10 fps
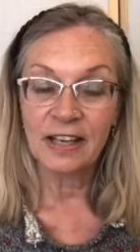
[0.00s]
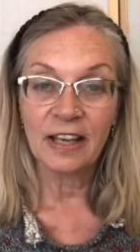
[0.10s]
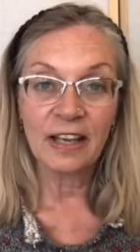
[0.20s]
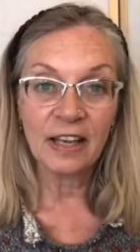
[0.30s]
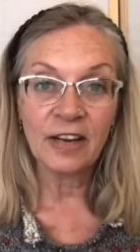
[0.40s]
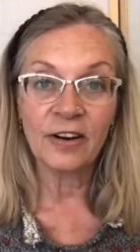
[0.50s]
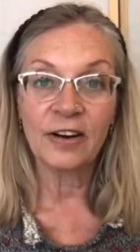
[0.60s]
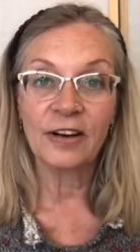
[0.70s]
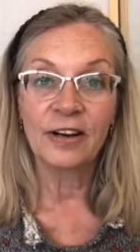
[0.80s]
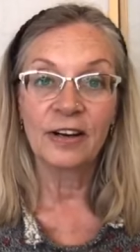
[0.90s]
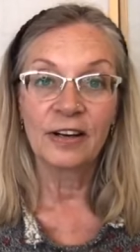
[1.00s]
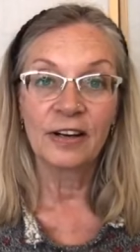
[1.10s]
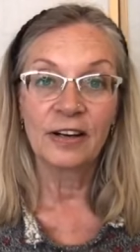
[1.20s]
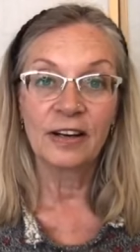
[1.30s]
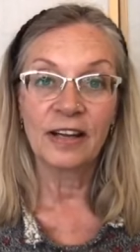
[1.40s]
here
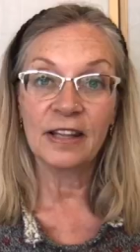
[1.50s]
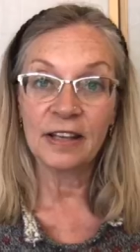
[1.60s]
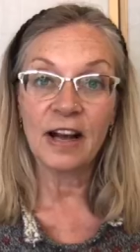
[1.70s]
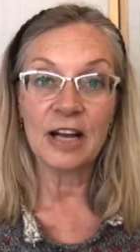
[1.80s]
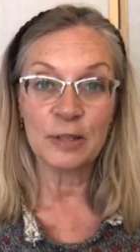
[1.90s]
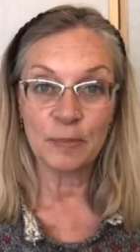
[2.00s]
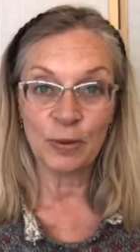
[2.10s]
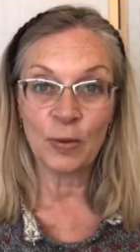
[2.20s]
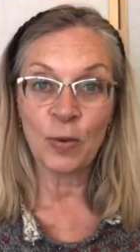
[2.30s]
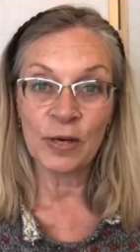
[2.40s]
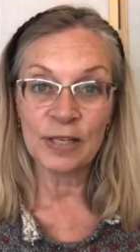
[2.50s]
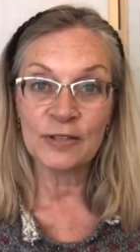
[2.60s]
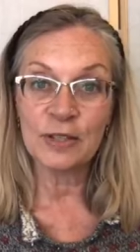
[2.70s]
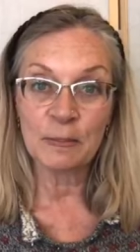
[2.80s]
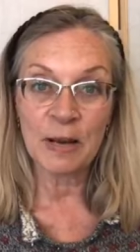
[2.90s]
in the Gospel according
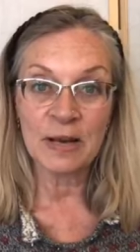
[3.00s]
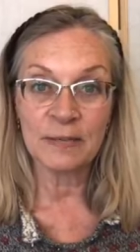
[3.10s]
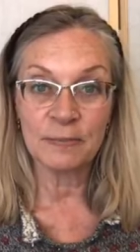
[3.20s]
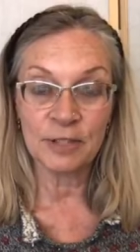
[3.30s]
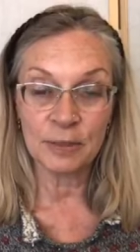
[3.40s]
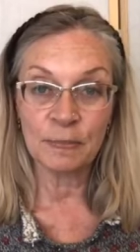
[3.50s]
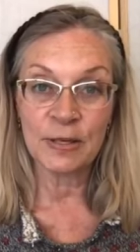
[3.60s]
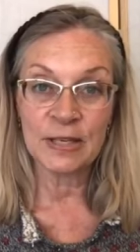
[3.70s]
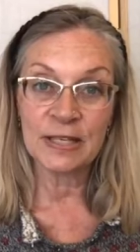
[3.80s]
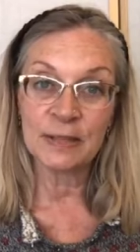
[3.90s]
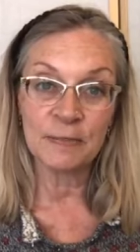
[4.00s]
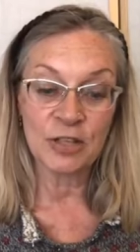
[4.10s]
to Spiritism,